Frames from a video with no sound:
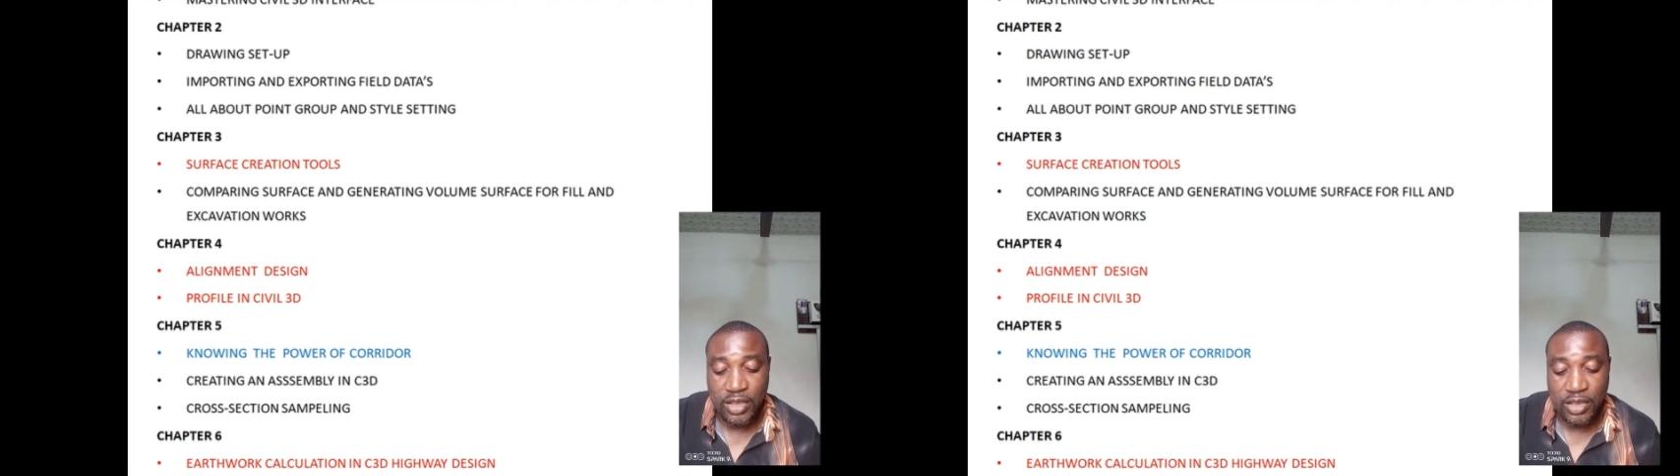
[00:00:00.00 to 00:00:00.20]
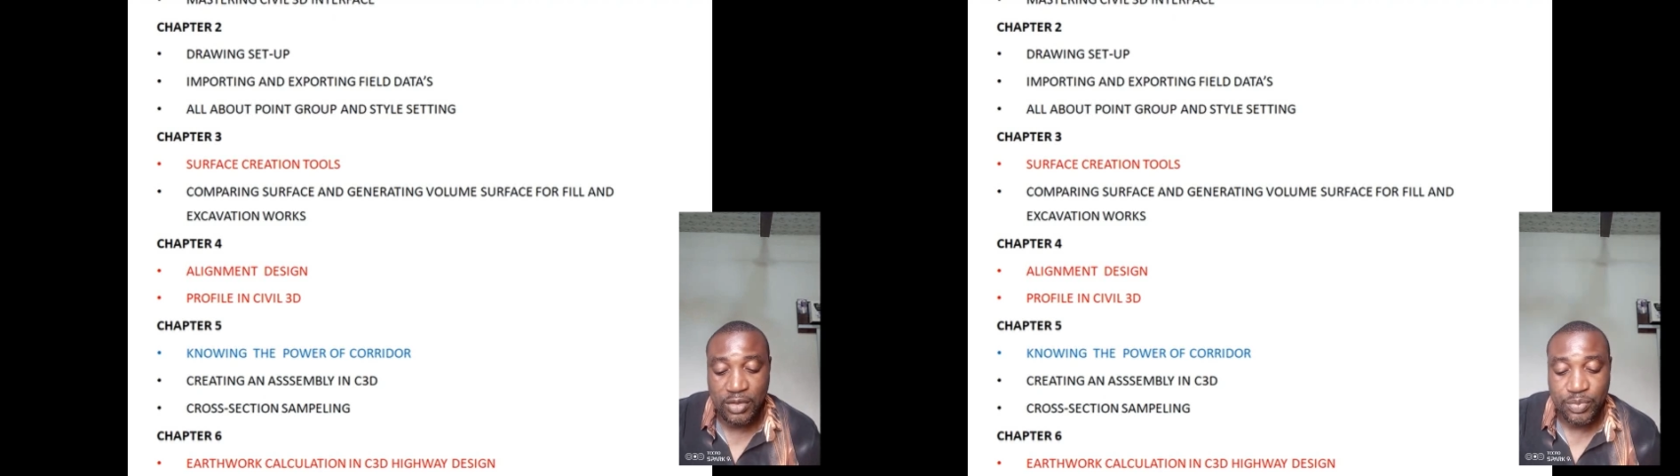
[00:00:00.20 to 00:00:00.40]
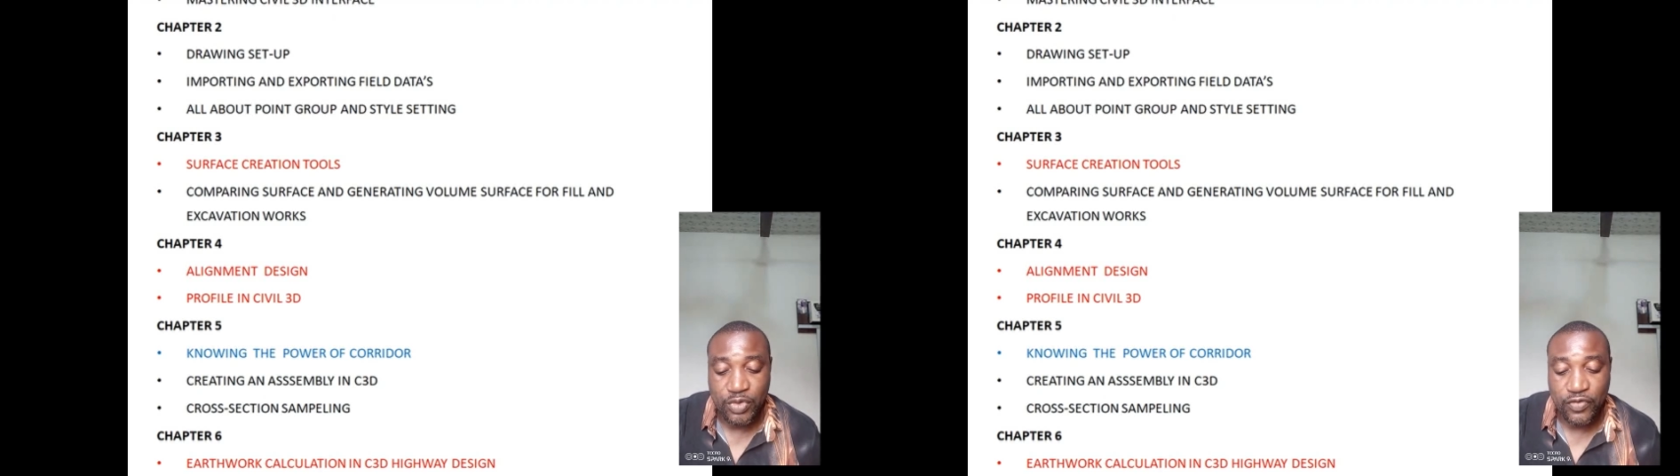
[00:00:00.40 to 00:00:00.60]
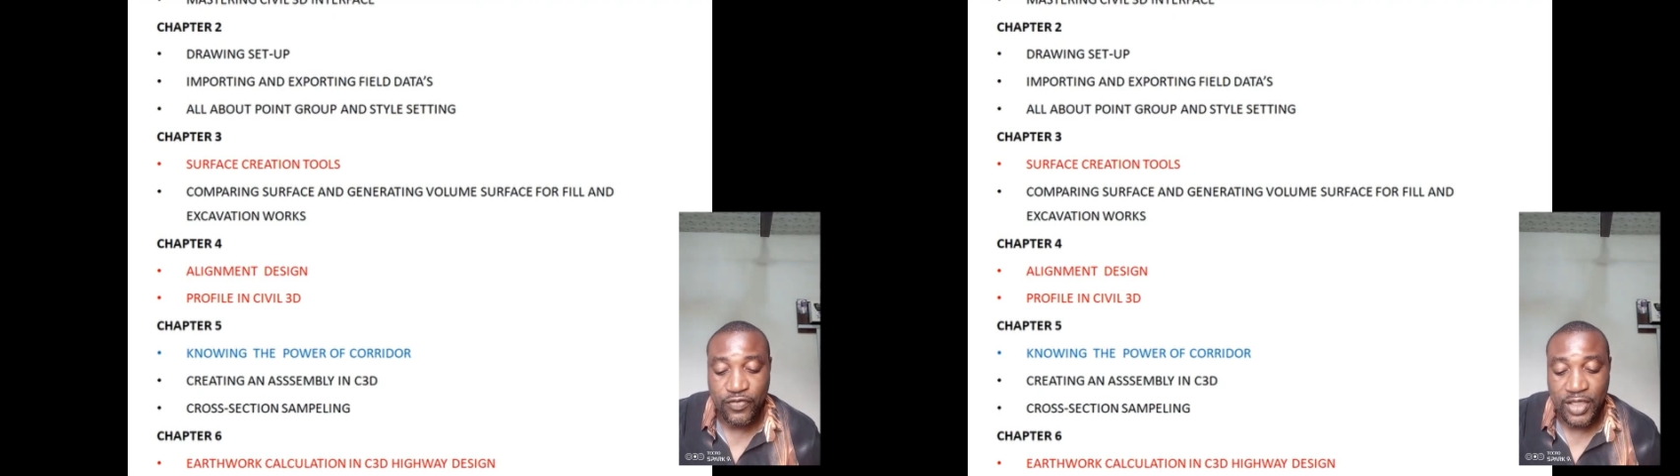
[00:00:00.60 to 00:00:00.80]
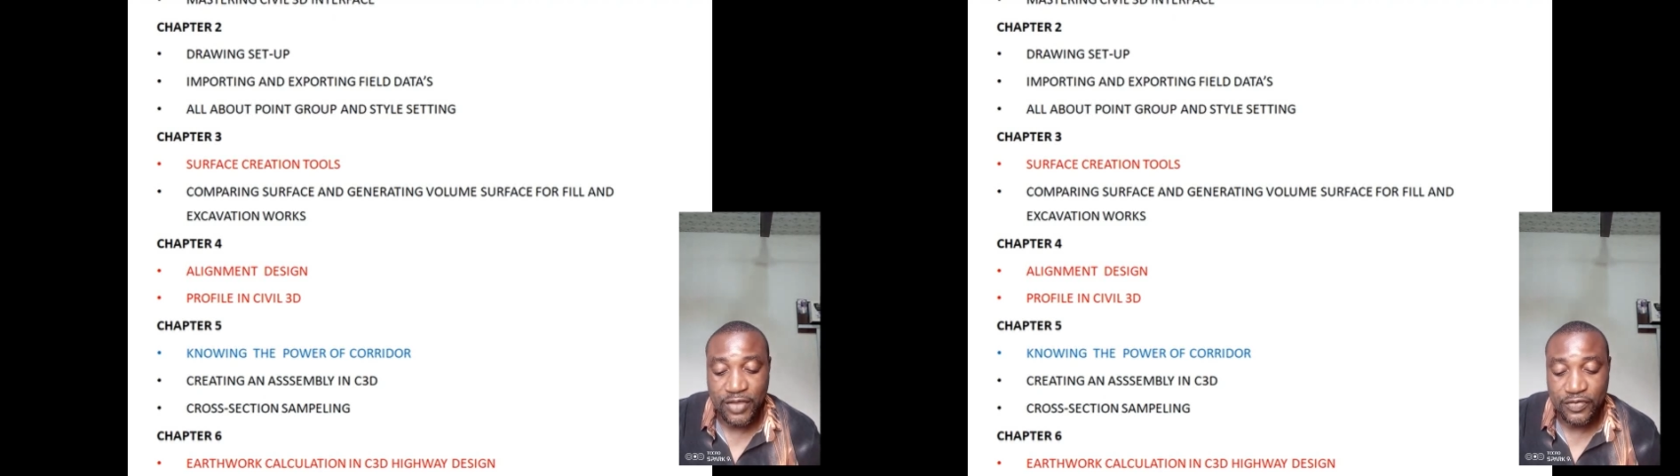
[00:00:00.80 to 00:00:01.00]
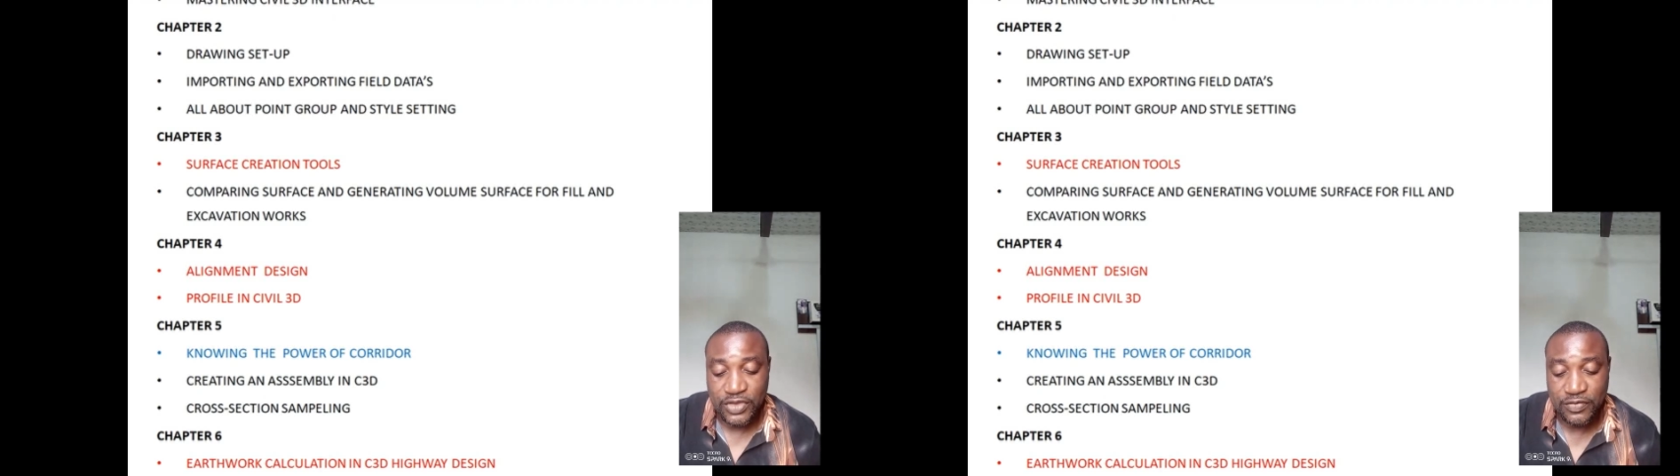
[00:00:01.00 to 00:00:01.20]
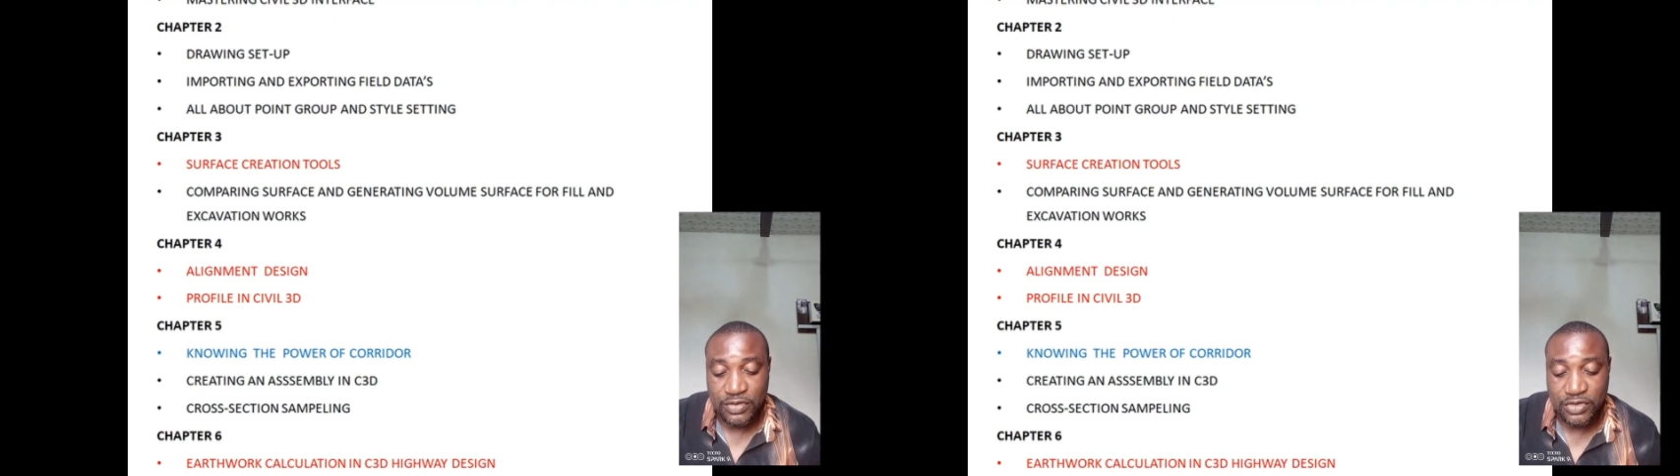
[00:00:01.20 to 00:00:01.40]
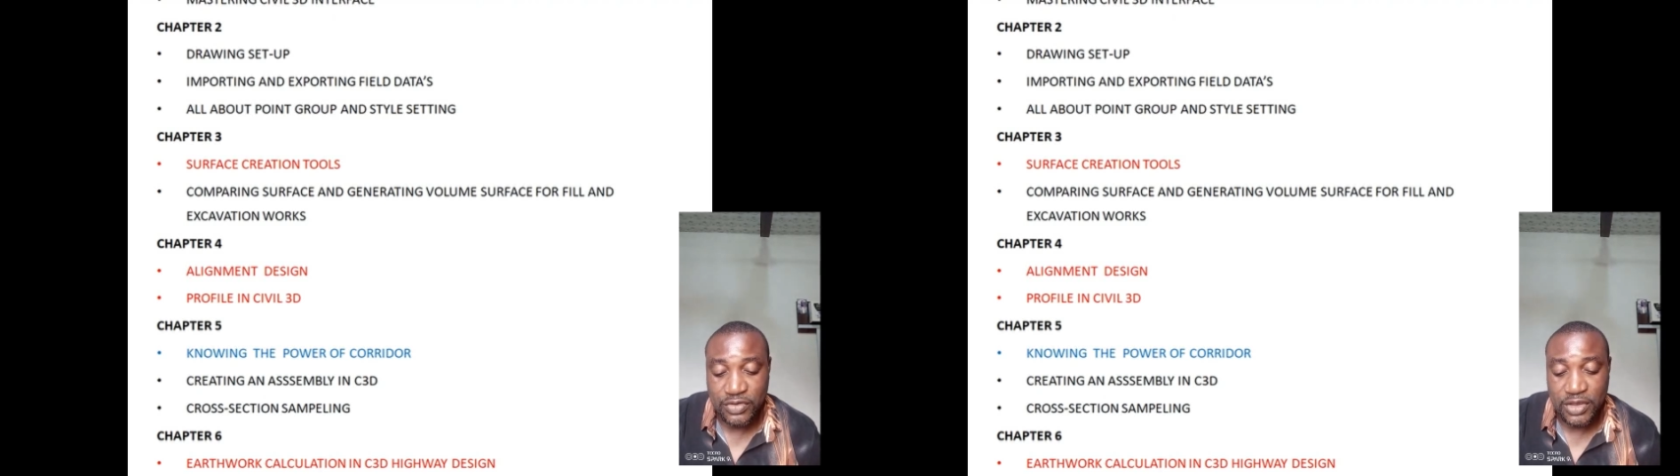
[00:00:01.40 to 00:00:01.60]
profile for
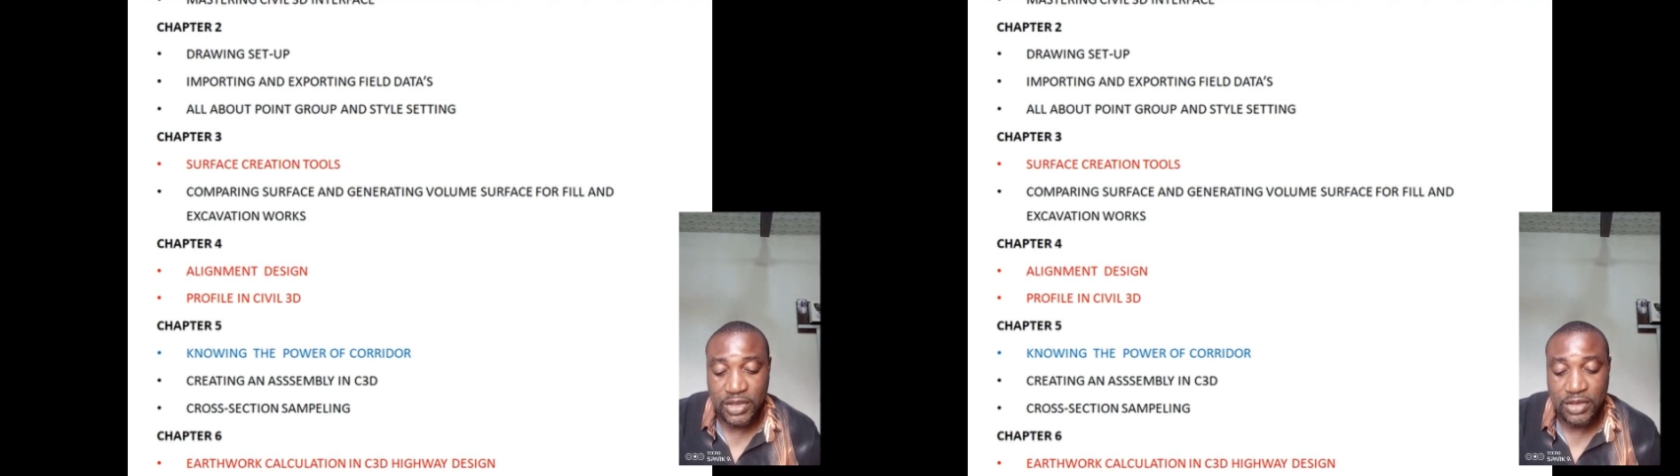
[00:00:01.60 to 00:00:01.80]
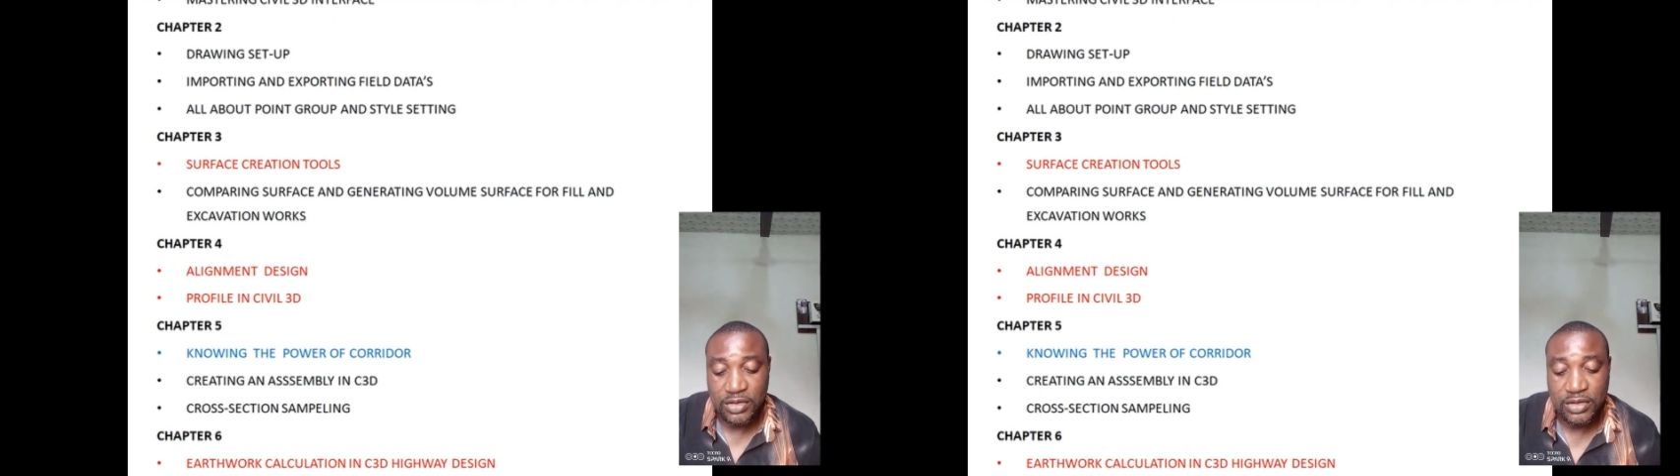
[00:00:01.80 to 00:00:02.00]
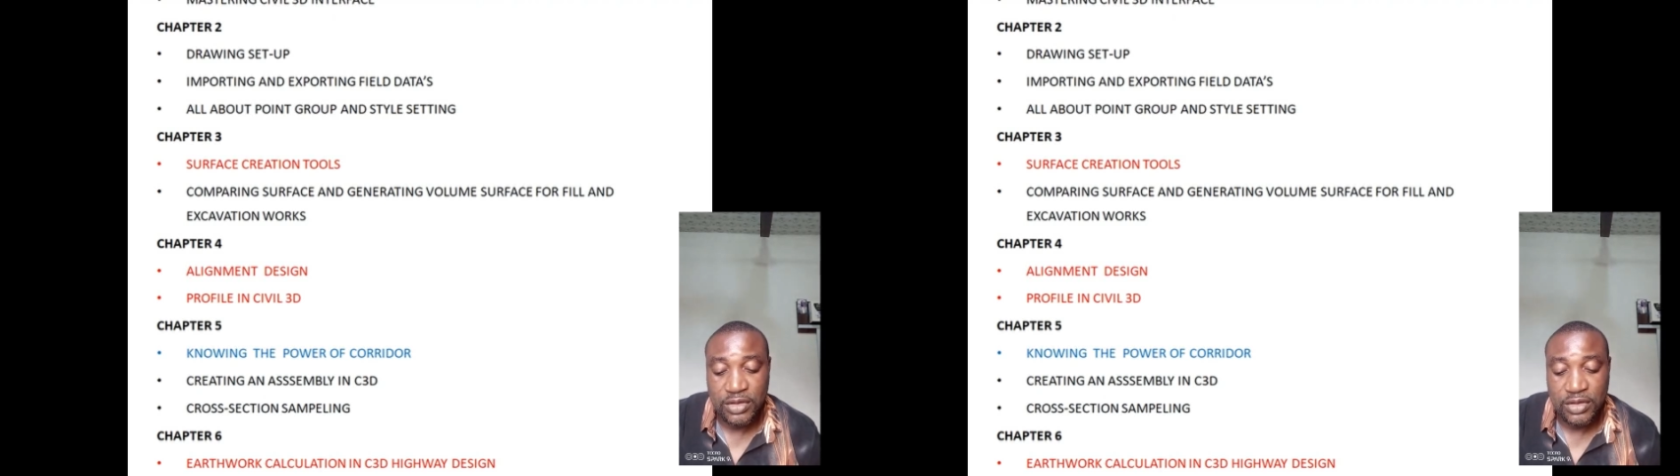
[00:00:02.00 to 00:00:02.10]
Civil 3D,